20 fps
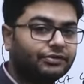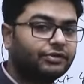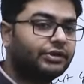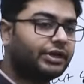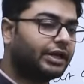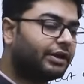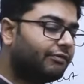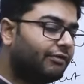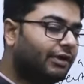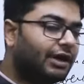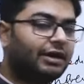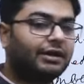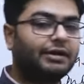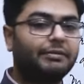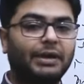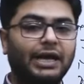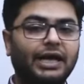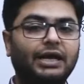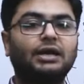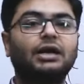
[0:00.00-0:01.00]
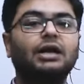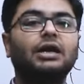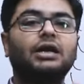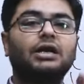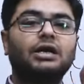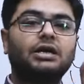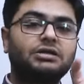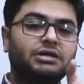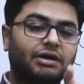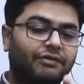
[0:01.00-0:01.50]
So there will remain
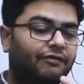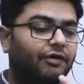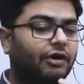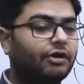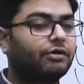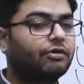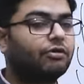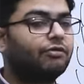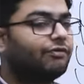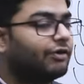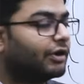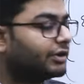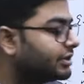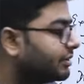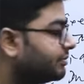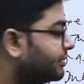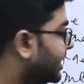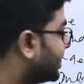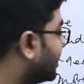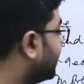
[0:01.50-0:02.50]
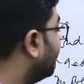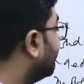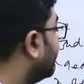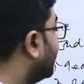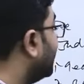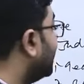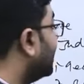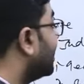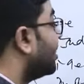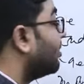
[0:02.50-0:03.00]
somewhat room for
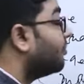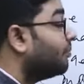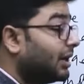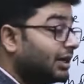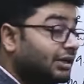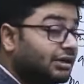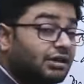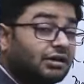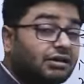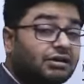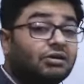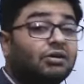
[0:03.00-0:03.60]
subjectivity, but